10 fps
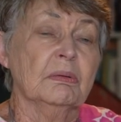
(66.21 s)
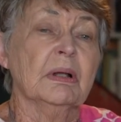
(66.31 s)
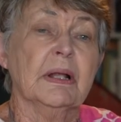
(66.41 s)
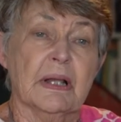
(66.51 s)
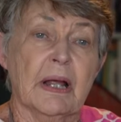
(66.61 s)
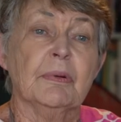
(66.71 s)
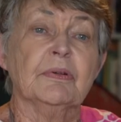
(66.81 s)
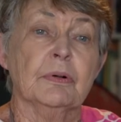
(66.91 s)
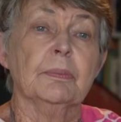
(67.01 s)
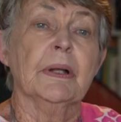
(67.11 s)
get the
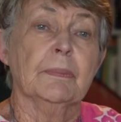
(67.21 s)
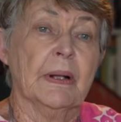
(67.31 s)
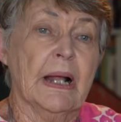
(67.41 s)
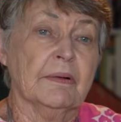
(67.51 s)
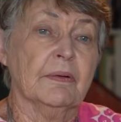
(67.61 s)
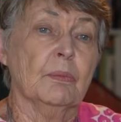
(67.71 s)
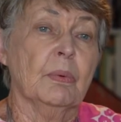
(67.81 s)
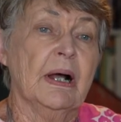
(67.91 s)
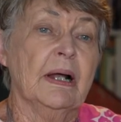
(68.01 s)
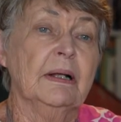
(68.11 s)
Aboriginal people out of the
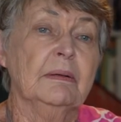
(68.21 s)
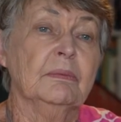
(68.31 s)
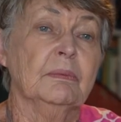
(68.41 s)
way,